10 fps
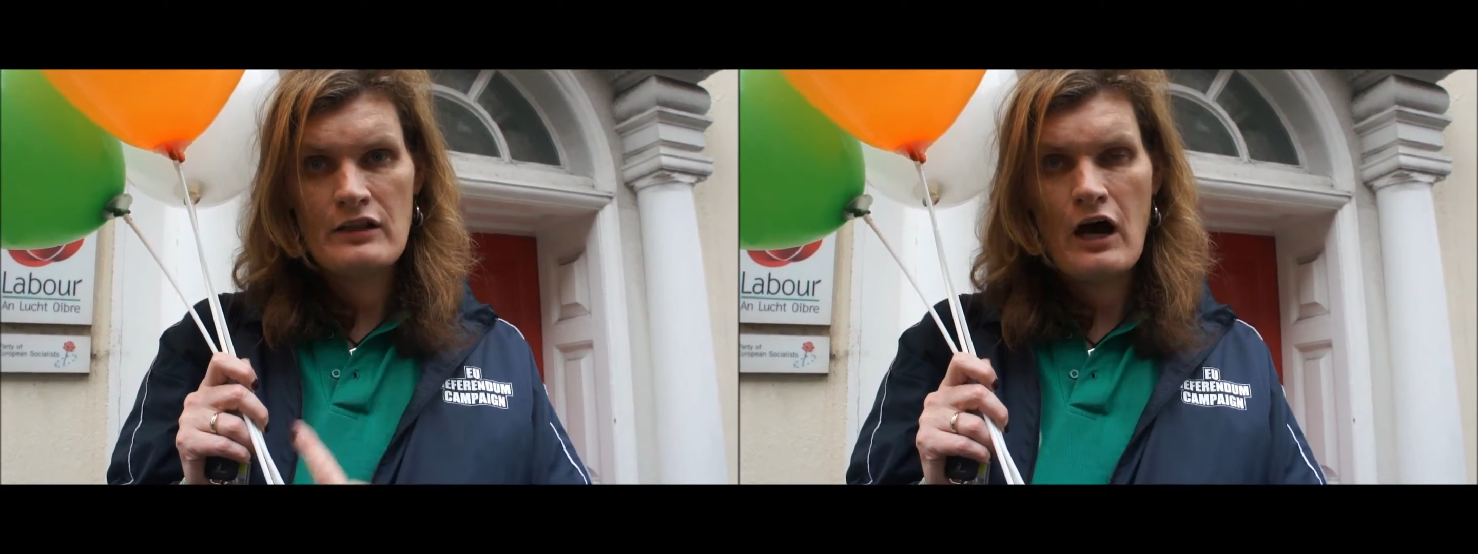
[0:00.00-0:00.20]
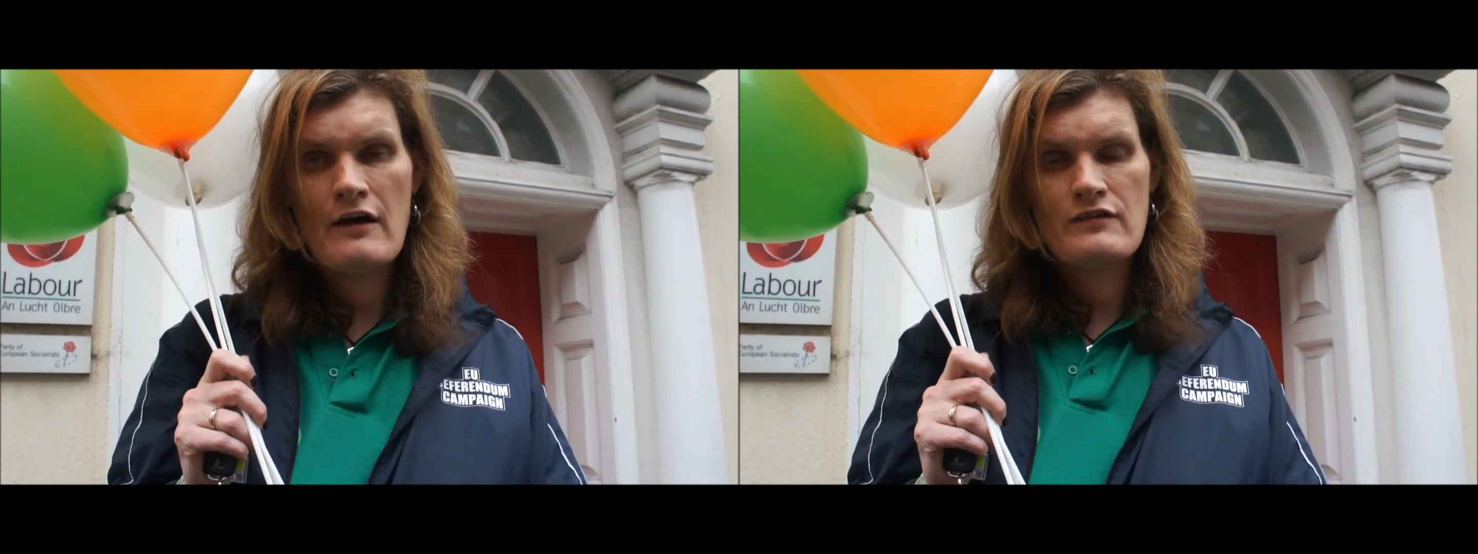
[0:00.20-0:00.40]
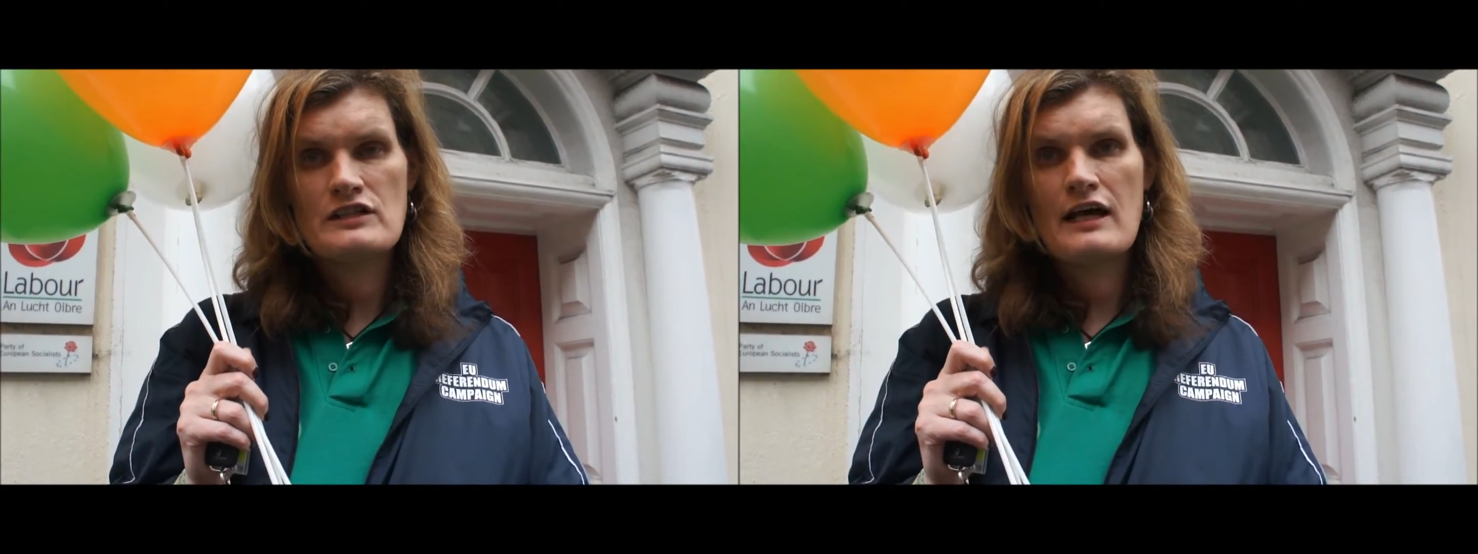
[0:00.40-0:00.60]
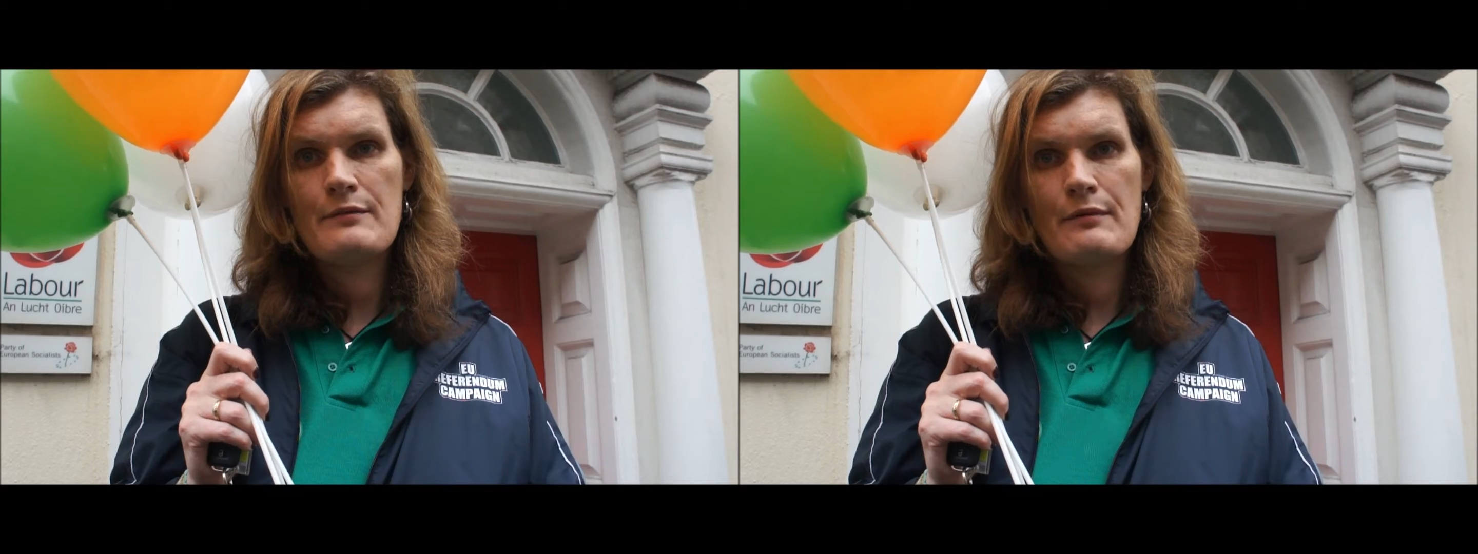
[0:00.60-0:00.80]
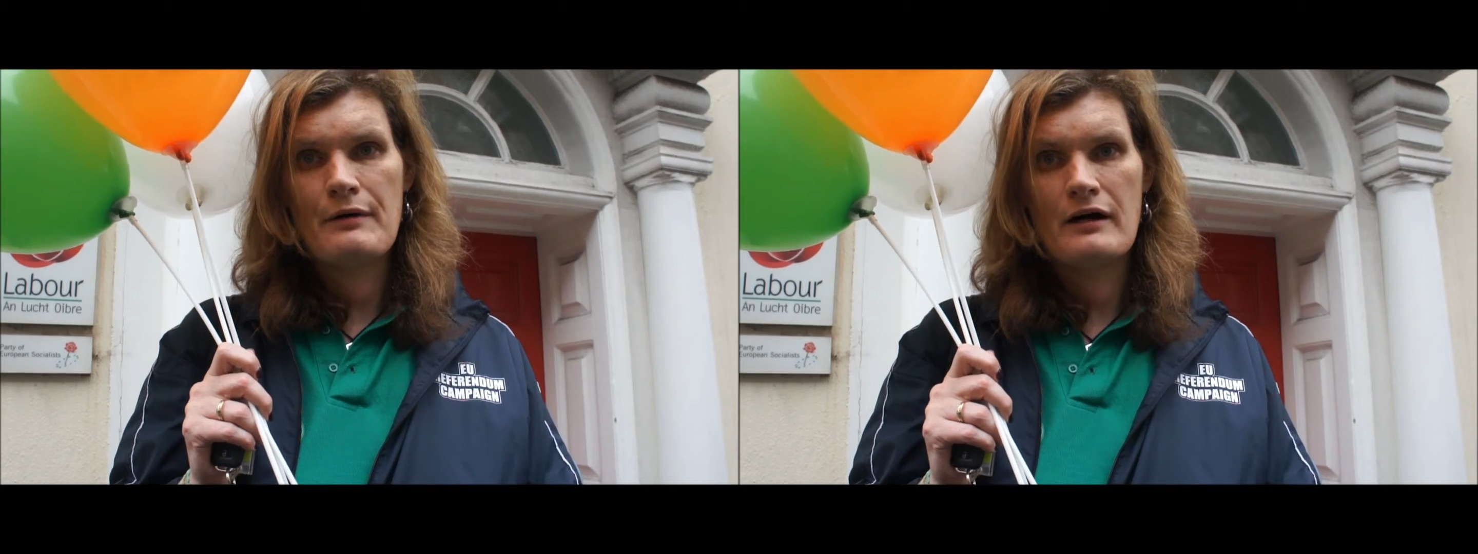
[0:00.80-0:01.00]
Irish
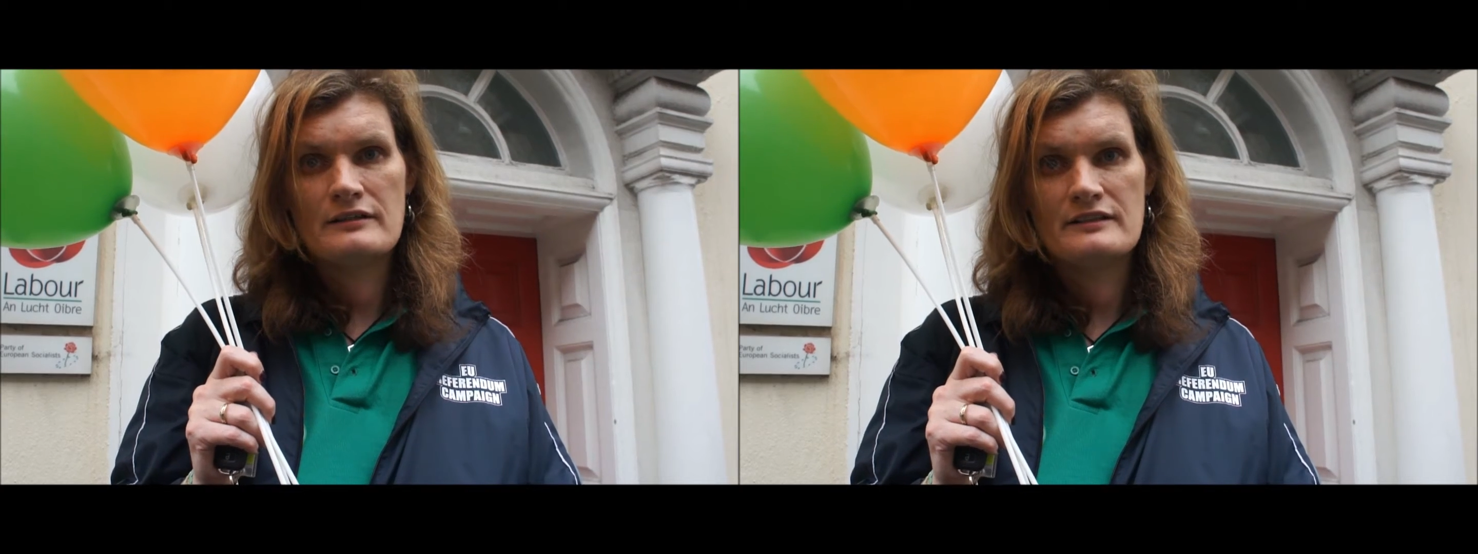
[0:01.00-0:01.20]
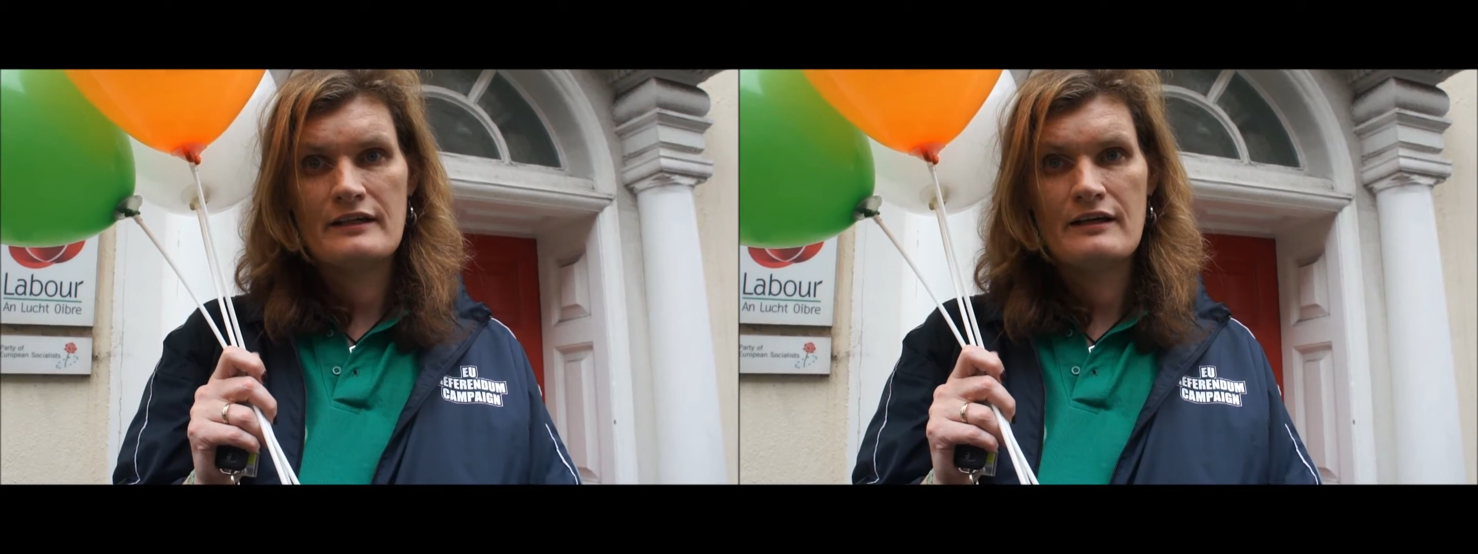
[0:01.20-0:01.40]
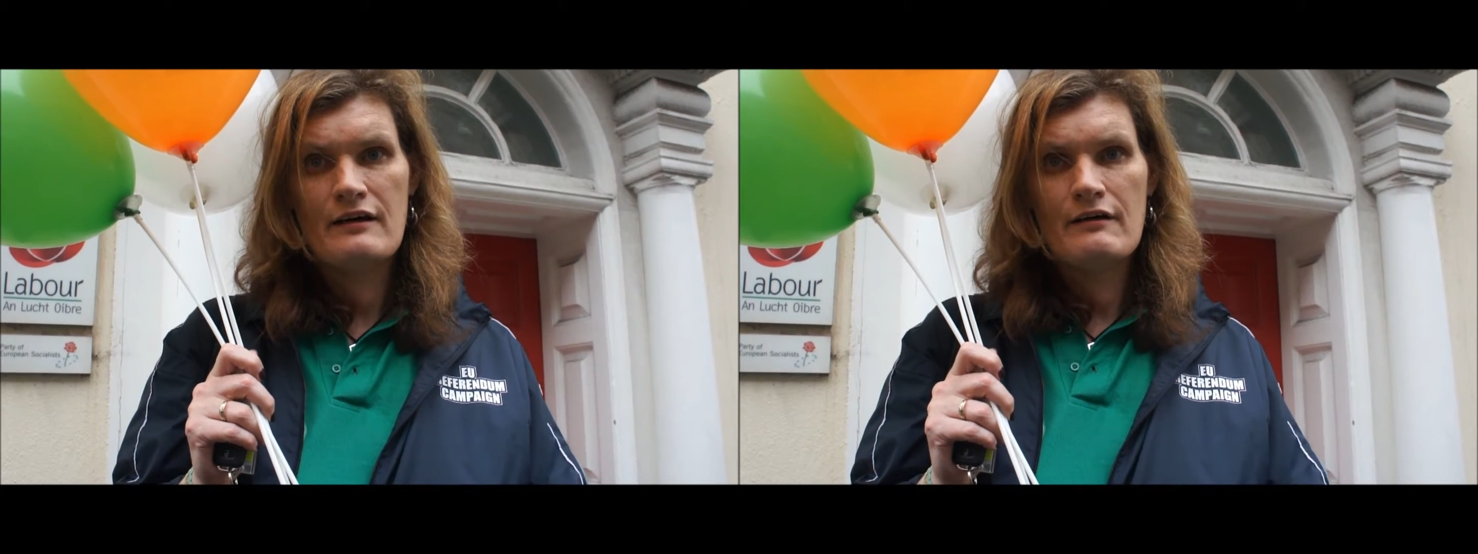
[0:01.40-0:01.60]
Labour Party,